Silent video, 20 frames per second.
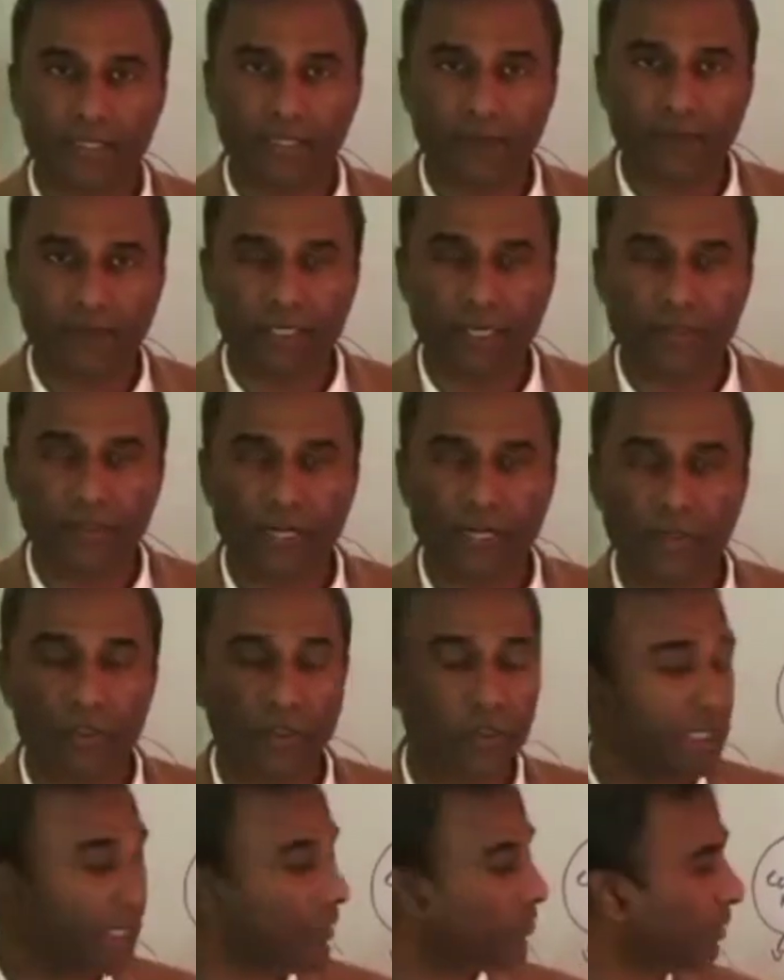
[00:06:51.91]
stuff came
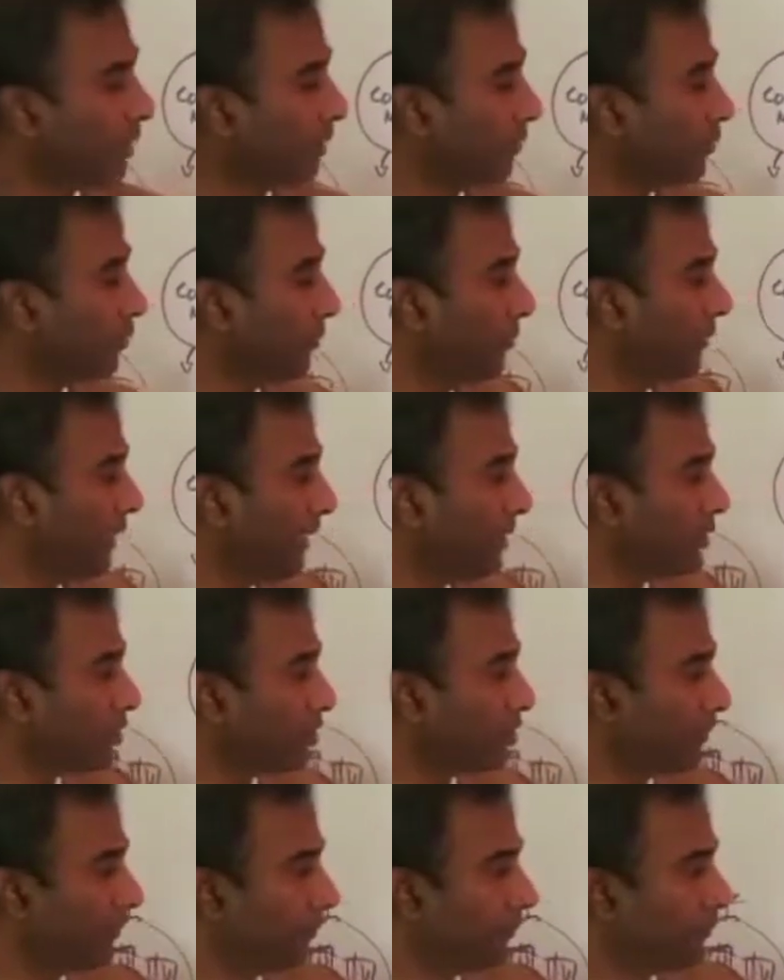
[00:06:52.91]
out. Ram
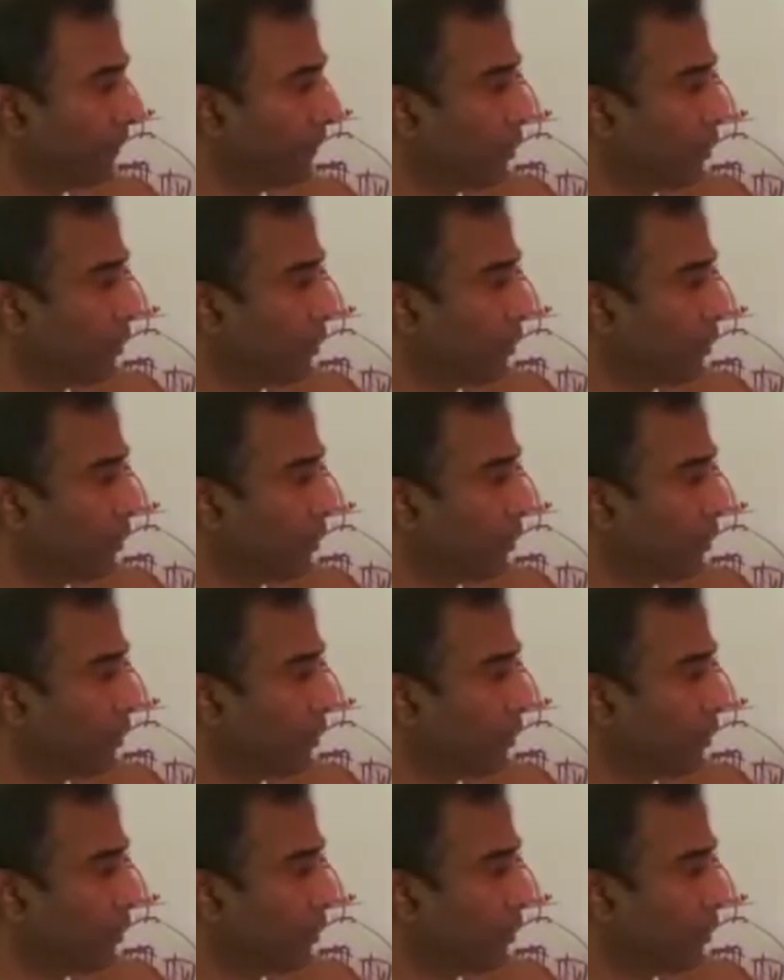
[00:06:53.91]
Ramesh,